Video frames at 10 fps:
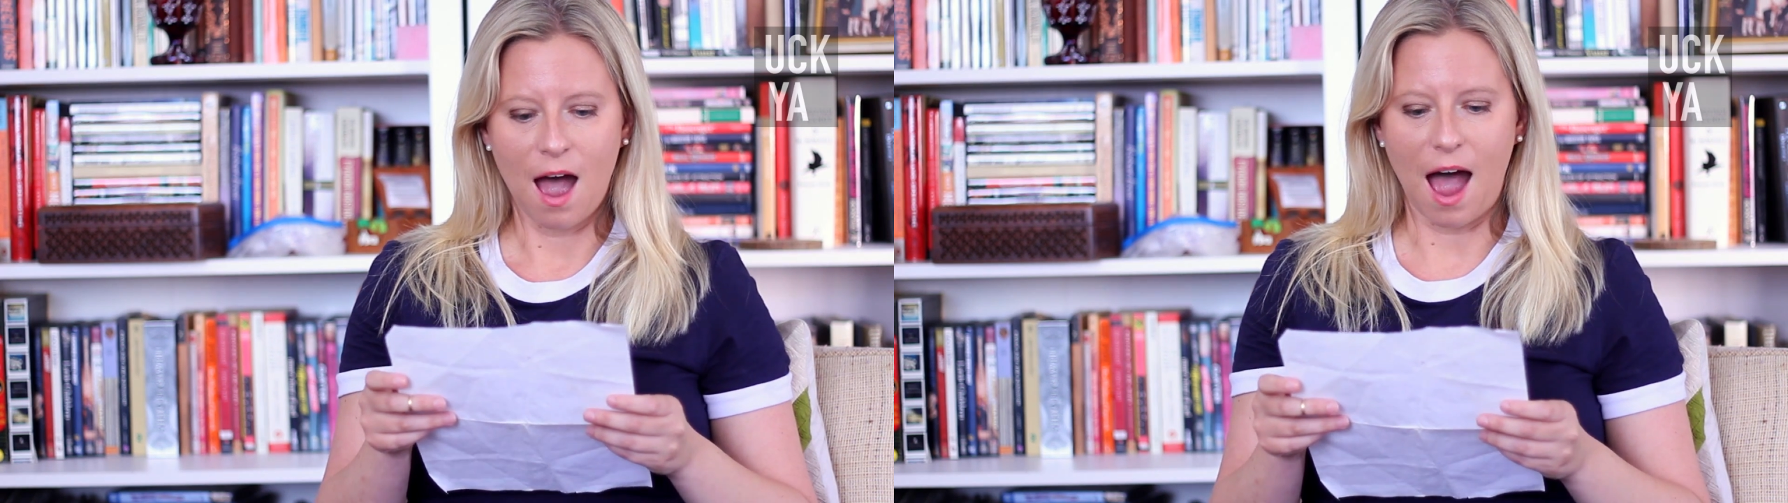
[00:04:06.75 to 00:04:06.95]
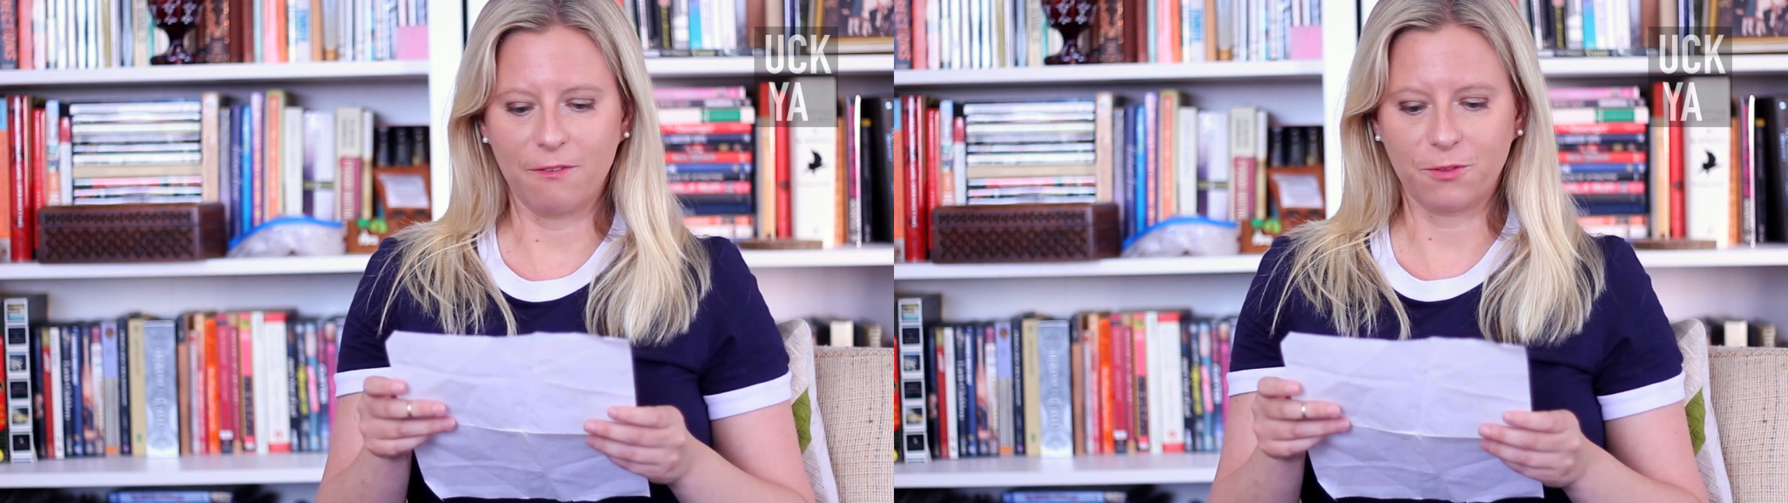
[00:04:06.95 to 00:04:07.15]

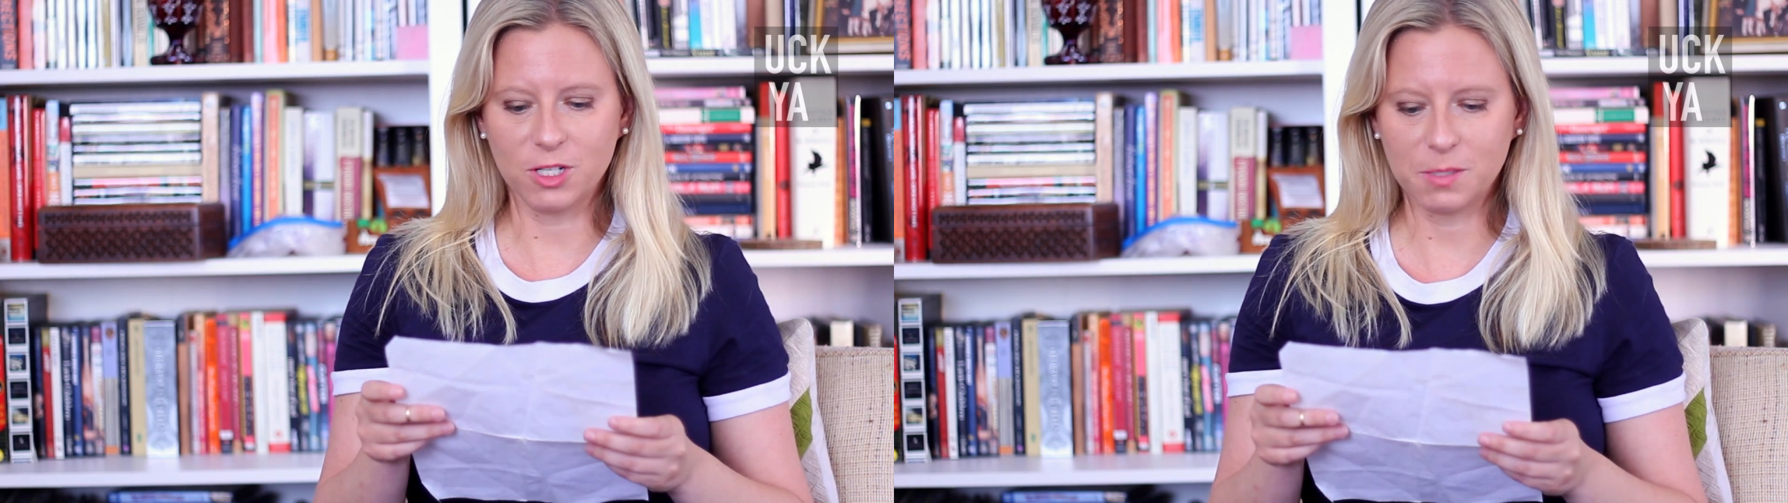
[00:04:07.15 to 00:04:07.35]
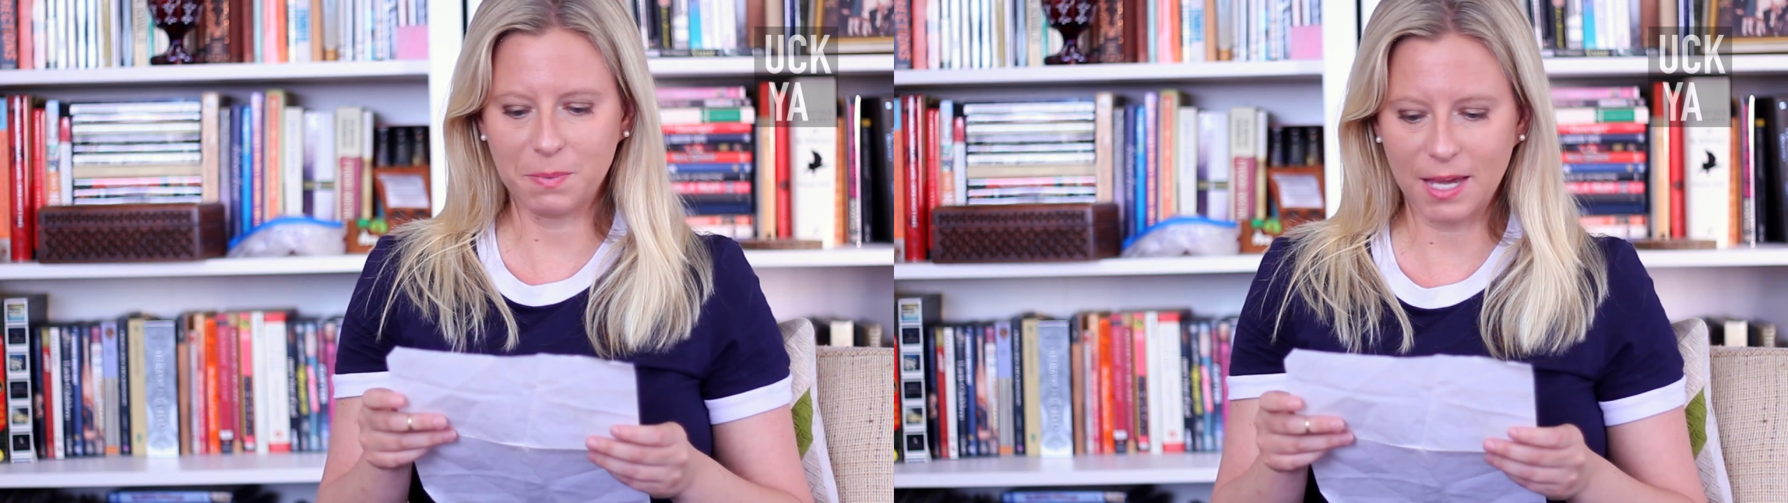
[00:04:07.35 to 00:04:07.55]
I
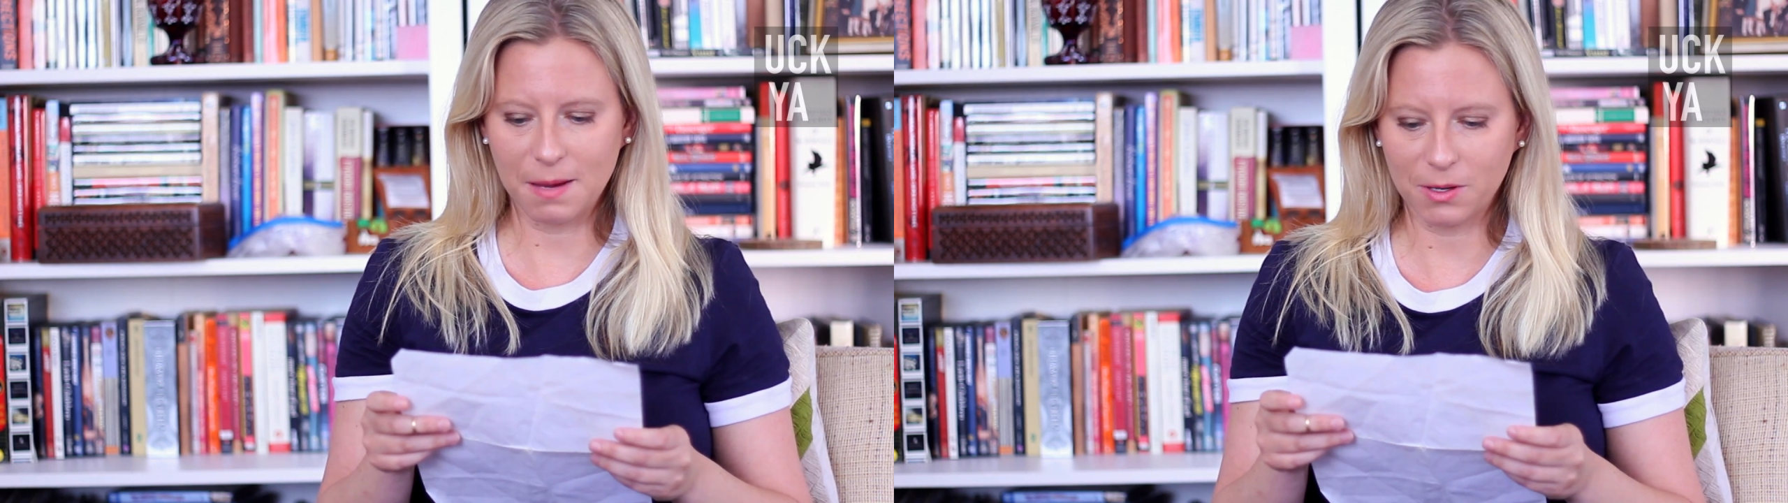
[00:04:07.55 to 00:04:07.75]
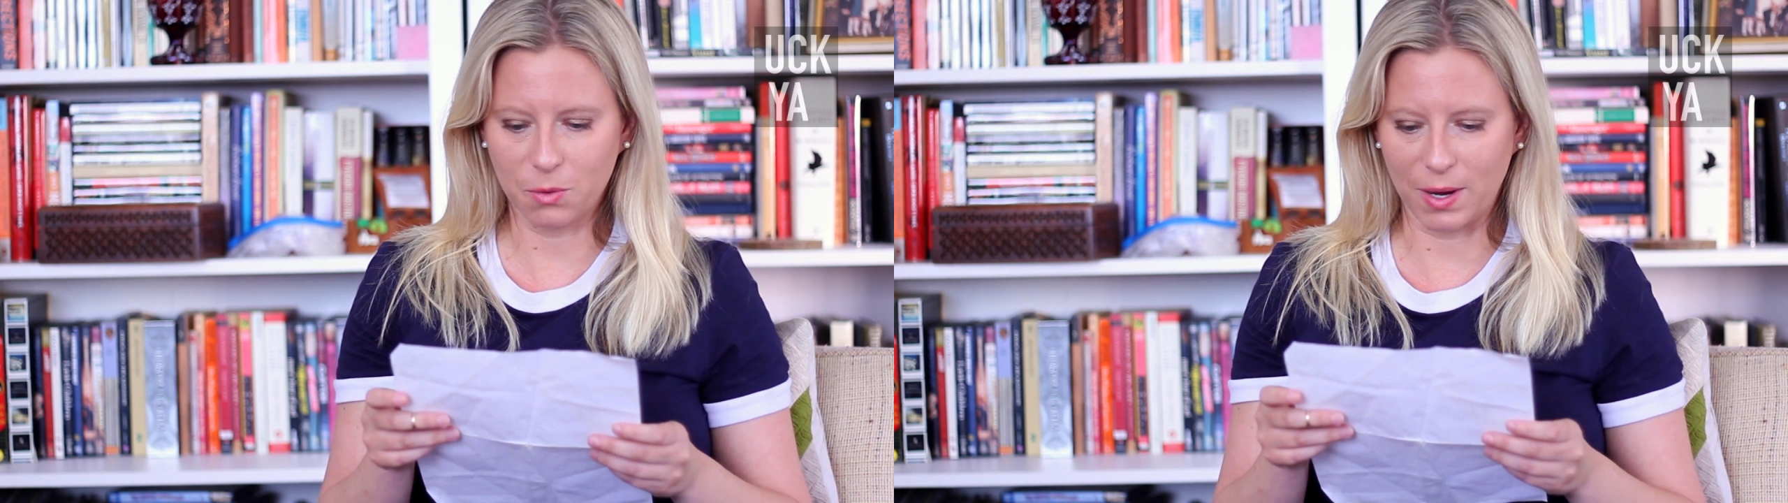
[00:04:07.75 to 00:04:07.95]
first
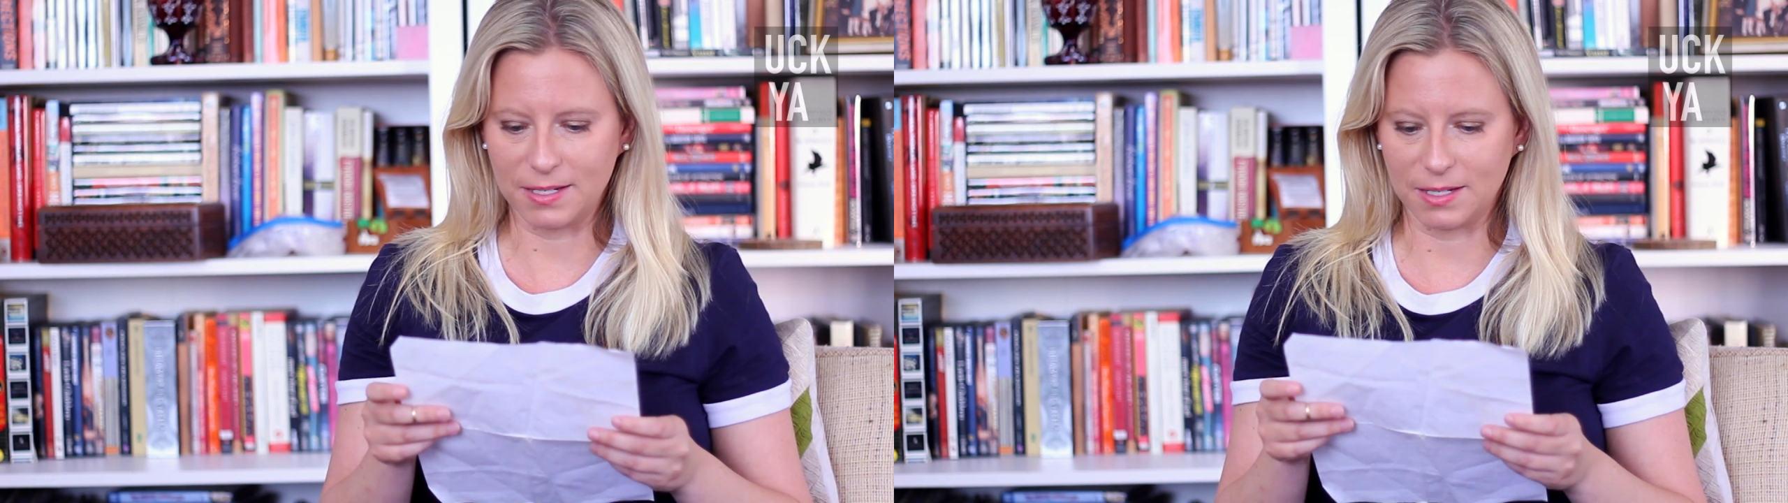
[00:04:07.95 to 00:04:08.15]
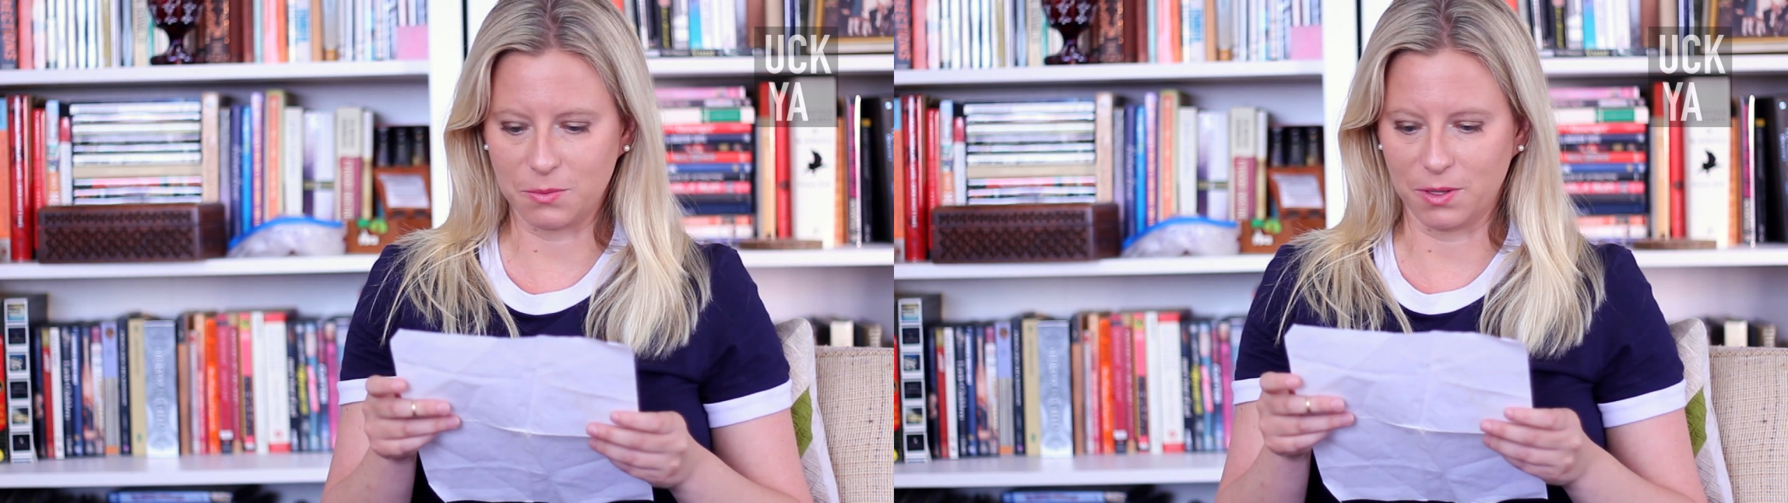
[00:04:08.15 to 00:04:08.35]
became
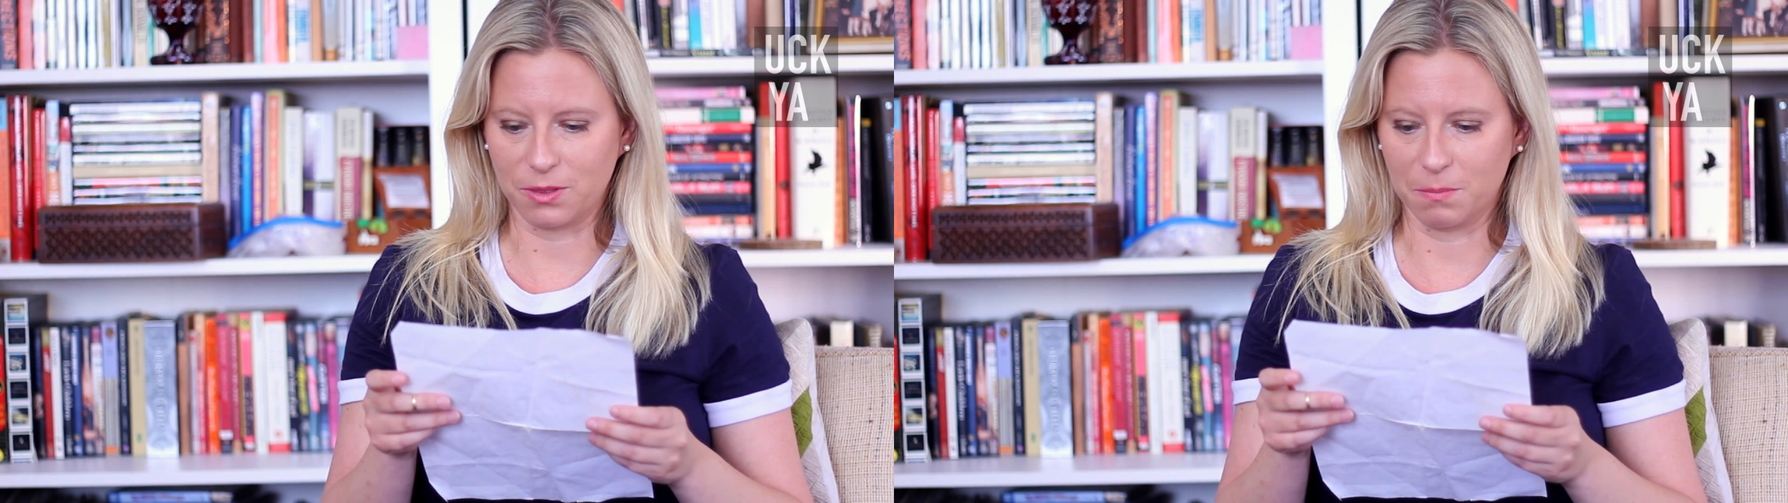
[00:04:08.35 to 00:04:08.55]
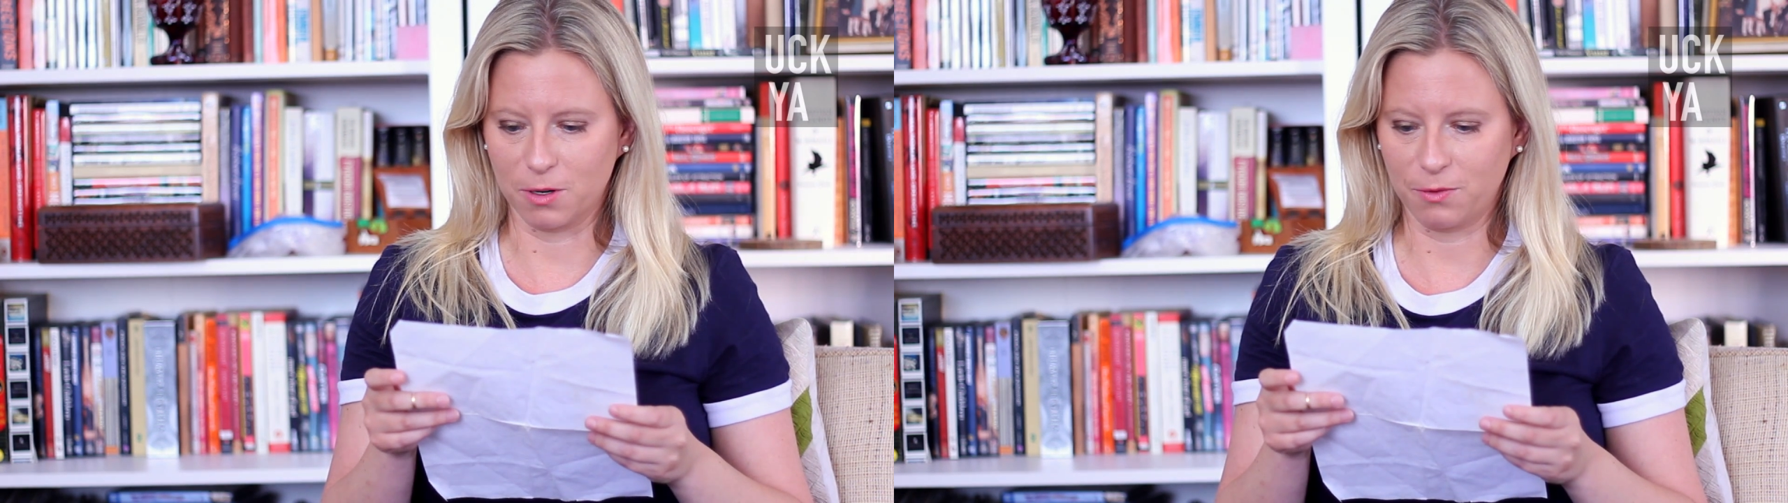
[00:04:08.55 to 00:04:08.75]
acquainted with
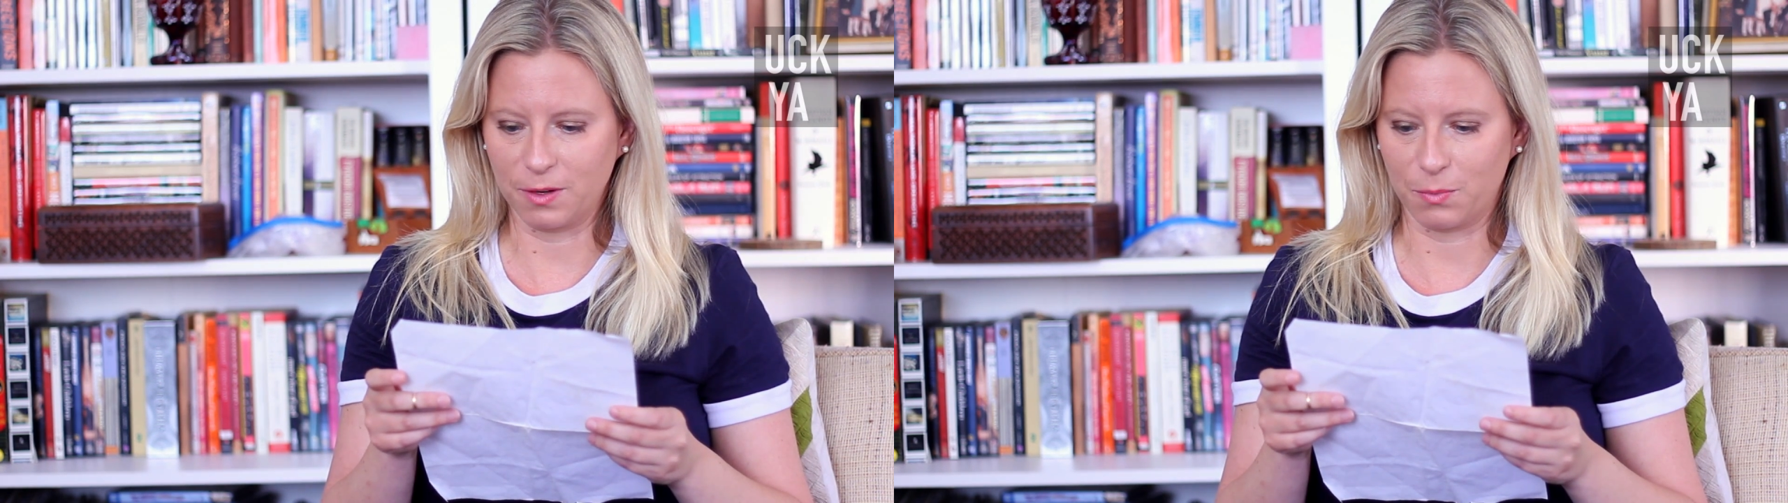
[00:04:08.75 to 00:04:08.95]
the Murphy